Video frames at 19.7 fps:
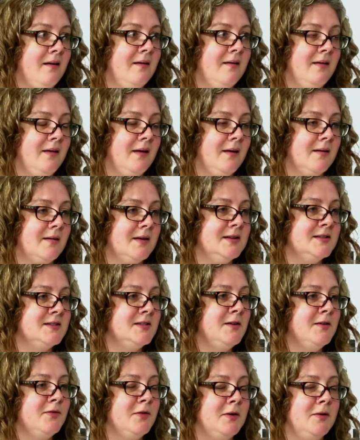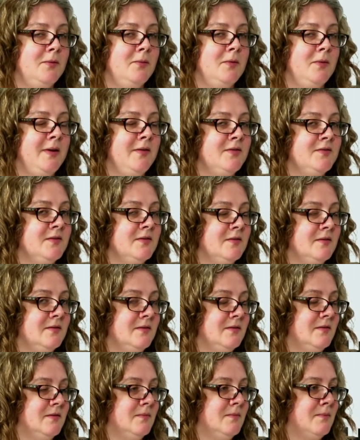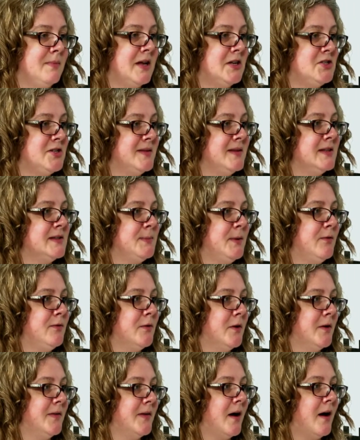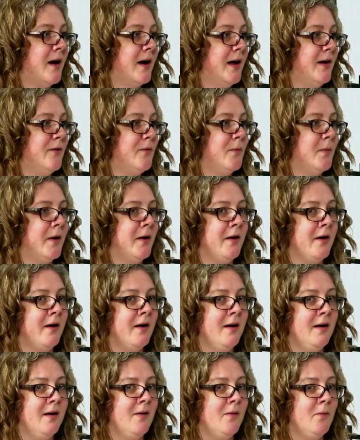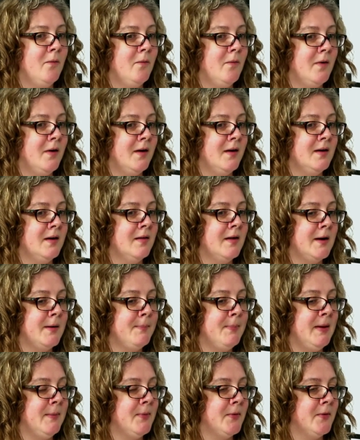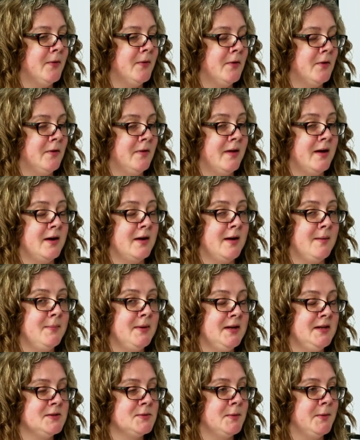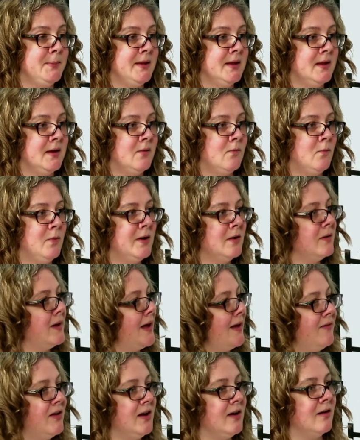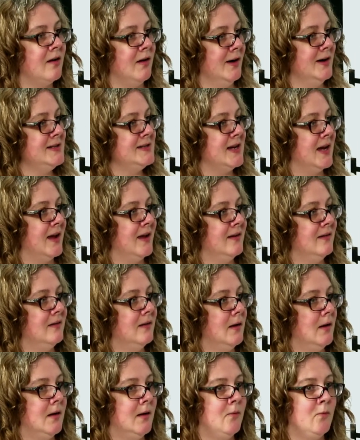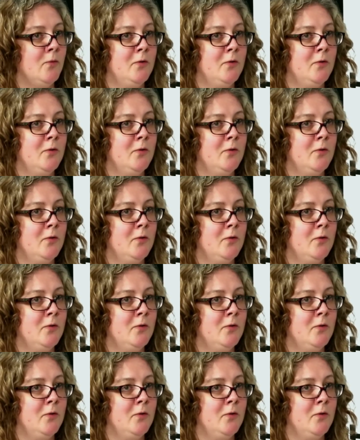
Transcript: Yeah. Yeah. Because you've, we've mentioned this before on the Hive, where a lot of people or a lot of companies will be like, we don't have any content.